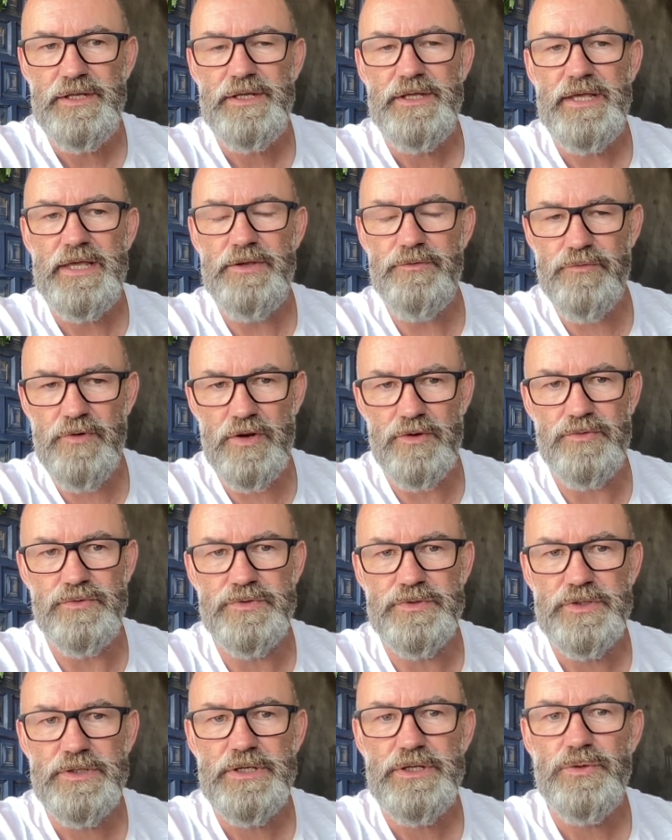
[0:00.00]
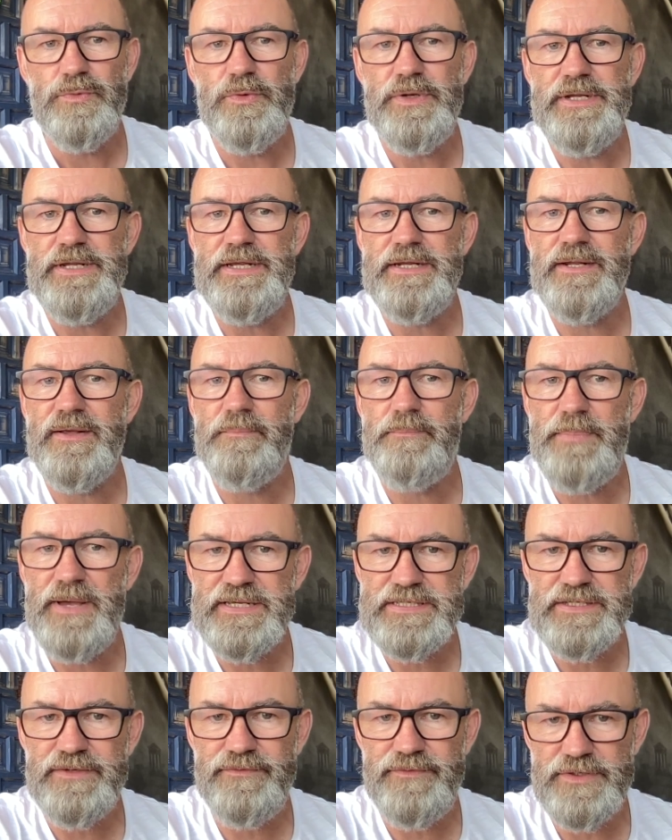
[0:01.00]
He wrote, "We need a
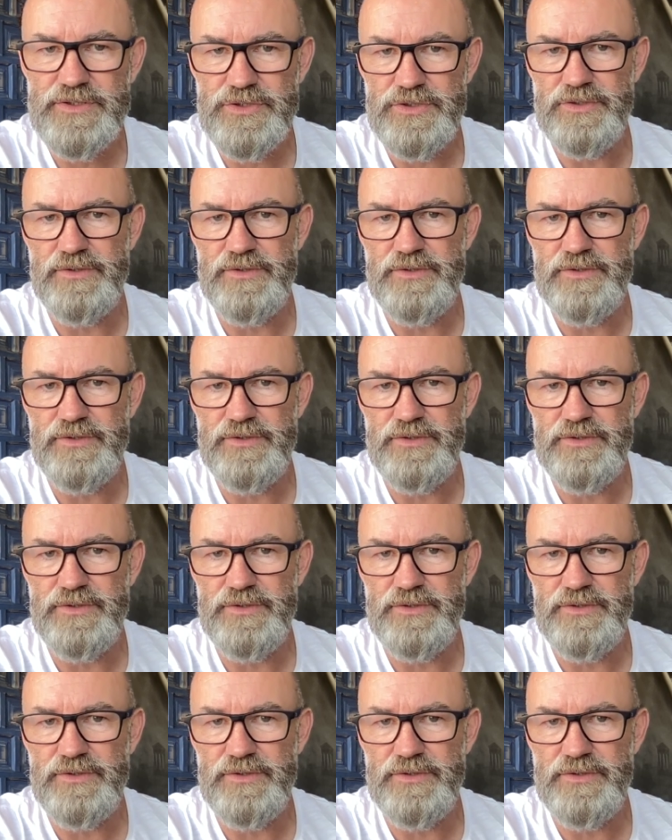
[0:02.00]
better vision